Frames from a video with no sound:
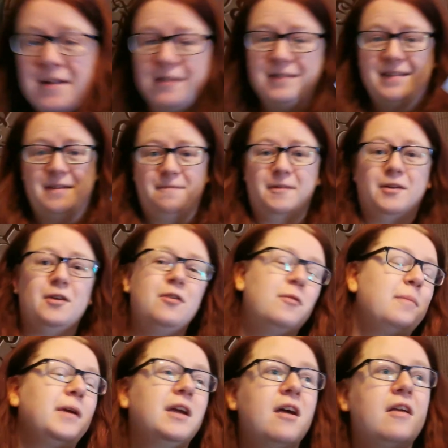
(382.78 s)
very
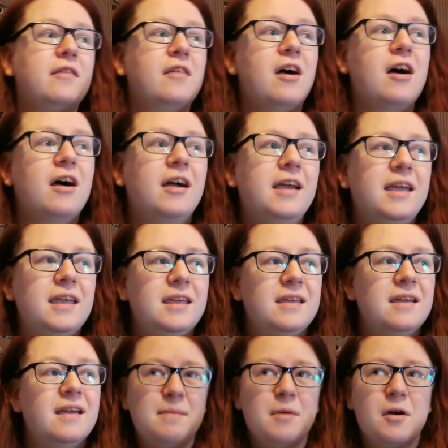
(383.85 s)
difficult because I
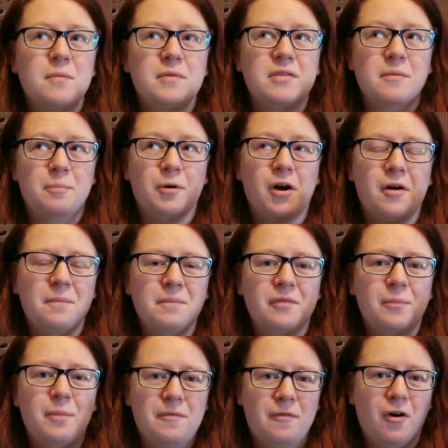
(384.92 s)
came up with the
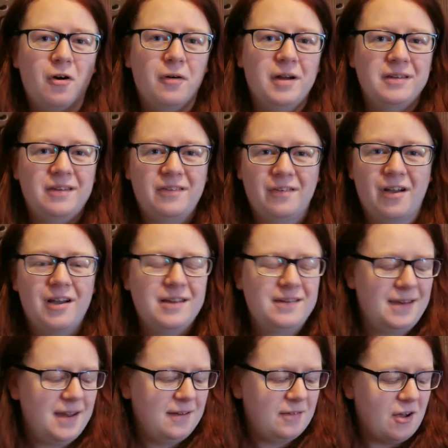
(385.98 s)
prompts before I
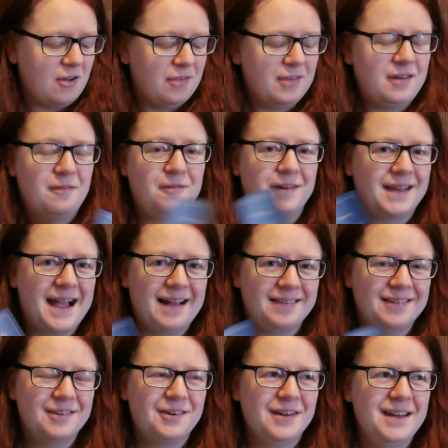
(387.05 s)
decided on the different
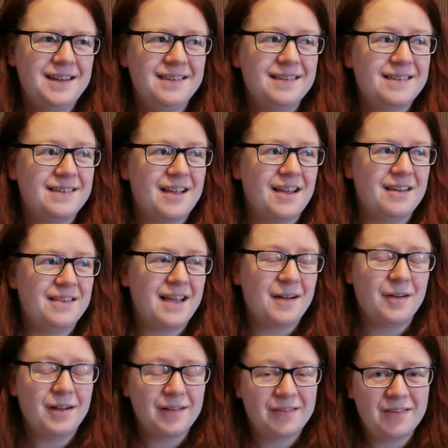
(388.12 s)
categories. So
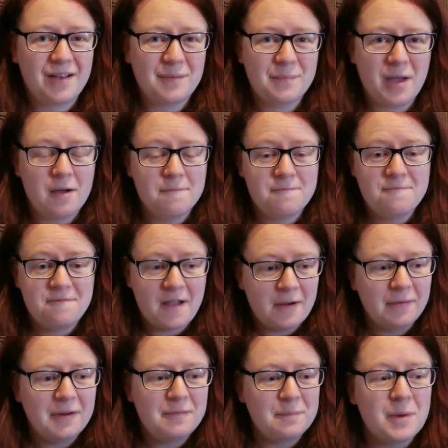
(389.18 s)
there are some that are
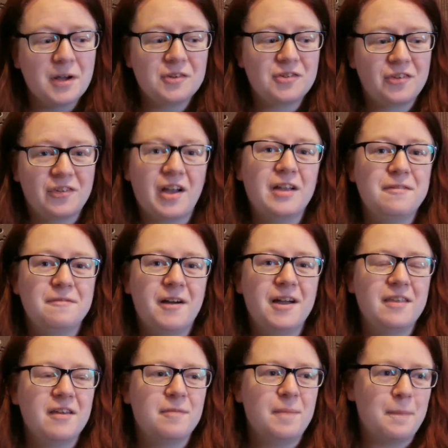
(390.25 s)
very much sci-fi
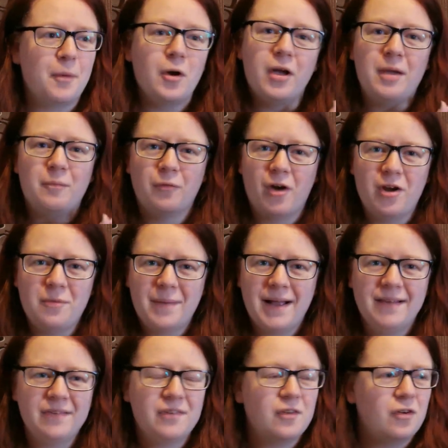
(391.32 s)
that have been put in
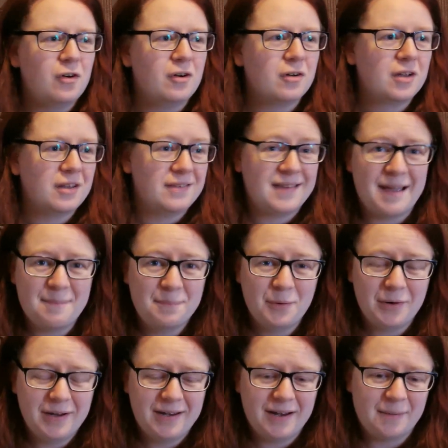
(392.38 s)
romance or
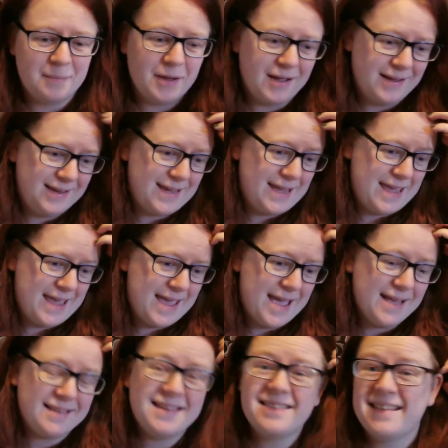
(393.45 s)
contemporary, and I'm like, yeah,
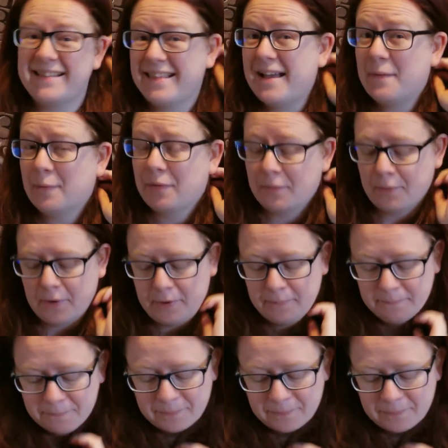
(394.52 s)
I didn't think that one through.